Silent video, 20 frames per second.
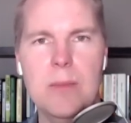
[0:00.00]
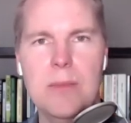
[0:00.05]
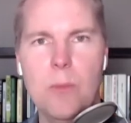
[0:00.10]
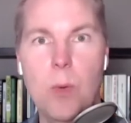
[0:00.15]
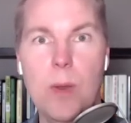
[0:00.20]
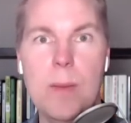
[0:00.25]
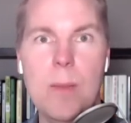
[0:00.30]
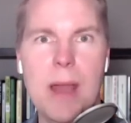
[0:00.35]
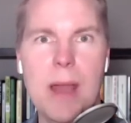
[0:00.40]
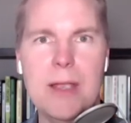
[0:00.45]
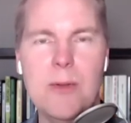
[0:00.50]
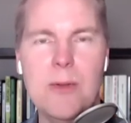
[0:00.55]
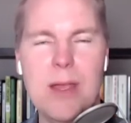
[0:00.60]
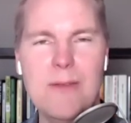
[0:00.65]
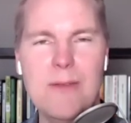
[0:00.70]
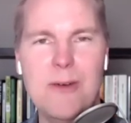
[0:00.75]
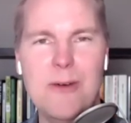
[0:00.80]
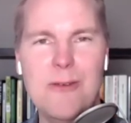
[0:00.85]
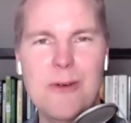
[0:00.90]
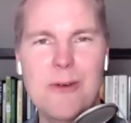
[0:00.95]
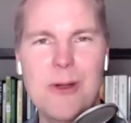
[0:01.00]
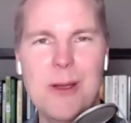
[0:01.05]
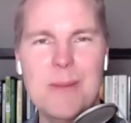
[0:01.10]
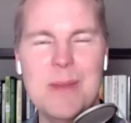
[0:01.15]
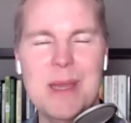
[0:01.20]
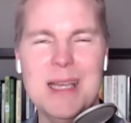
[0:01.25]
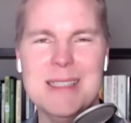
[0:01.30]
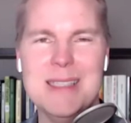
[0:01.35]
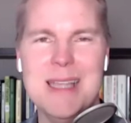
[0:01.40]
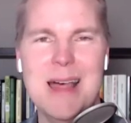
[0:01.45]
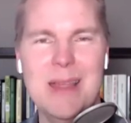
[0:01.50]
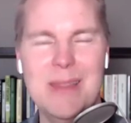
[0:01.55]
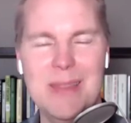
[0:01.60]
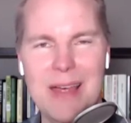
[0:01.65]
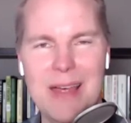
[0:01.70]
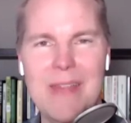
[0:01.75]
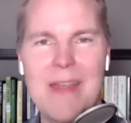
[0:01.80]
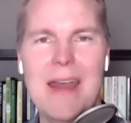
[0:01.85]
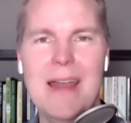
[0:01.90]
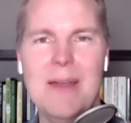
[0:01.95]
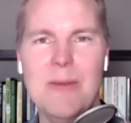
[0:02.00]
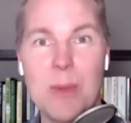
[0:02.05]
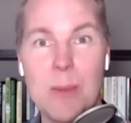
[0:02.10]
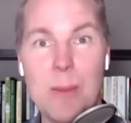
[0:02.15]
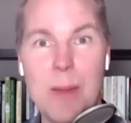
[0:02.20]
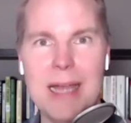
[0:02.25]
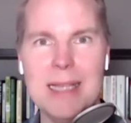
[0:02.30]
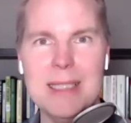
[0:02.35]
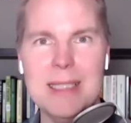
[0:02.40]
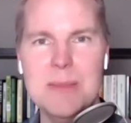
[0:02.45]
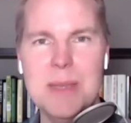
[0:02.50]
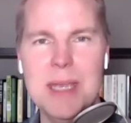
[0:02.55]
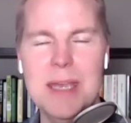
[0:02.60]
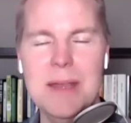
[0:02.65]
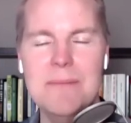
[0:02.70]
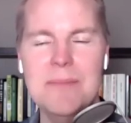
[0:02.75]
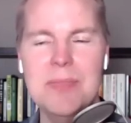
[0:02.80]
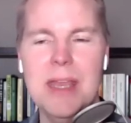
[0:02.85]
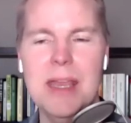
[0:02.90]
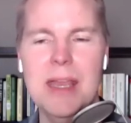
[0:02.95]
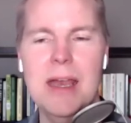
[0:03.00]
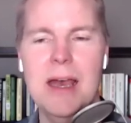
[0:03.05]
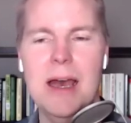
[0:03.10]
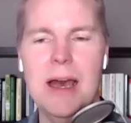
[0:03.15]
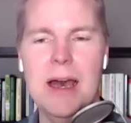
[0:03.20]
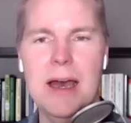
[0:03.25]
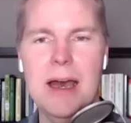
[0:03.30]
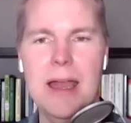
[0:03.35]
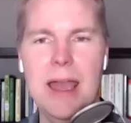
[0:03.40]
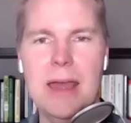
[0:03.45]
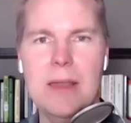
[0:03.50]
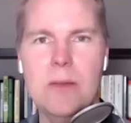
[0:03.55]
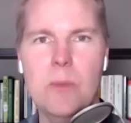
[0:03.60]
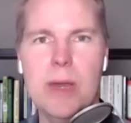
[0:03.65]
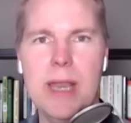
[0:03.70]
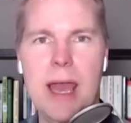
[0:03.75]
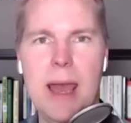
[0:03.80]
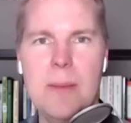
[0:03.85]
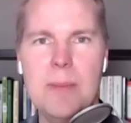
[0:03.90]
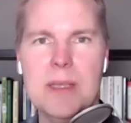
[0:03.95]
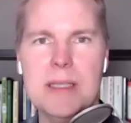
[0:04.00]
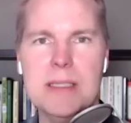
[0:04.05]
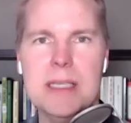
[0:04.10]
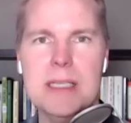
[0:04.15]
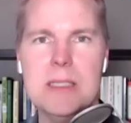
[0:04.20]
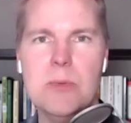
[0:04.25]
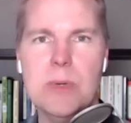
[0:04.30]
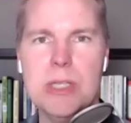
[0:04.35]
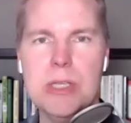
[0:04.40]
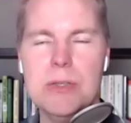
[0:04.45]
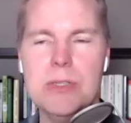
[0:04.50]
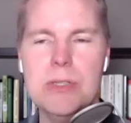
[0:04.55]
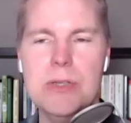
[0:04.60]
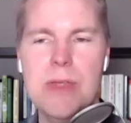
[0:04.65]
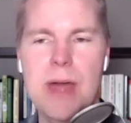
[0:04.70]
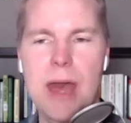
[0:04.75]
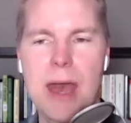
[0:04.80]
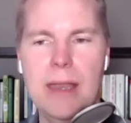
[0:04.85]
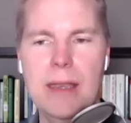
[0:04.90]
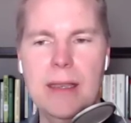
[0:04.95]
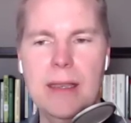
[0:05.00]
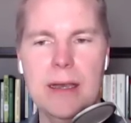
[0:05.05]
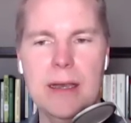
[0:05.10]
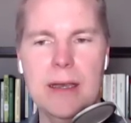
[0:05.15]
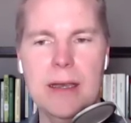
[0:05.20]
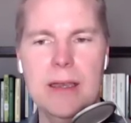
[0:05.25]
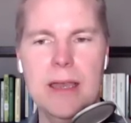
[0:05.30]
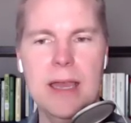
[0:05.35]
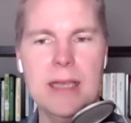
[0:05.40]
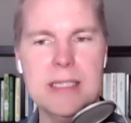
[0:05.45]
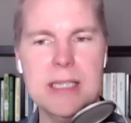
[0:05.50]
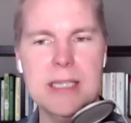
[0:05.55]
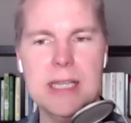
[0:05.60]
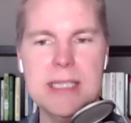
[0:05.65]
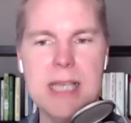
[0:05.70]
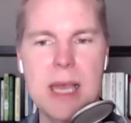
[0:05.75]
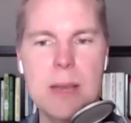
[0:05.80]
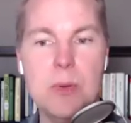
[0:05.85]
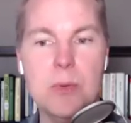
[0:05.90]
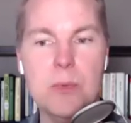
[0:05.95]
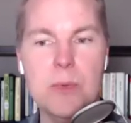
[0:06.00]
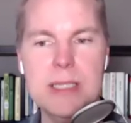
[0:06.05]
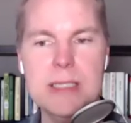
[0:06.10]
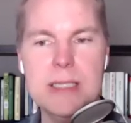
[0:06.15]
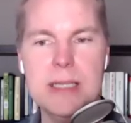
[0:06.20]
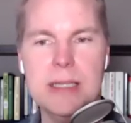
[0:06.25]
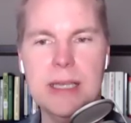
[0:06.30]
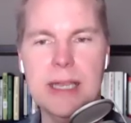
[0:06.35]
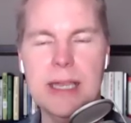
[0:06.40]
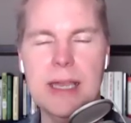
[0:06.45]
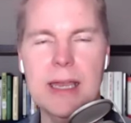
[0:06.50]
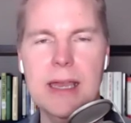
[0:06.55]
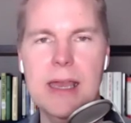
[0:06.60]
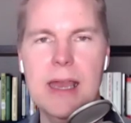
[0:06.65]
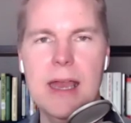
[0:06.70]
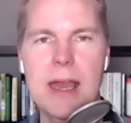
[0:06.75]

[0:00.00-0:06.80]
What am I grateful for? Because that reminds me. And what happens is when you do that, as an example, recently,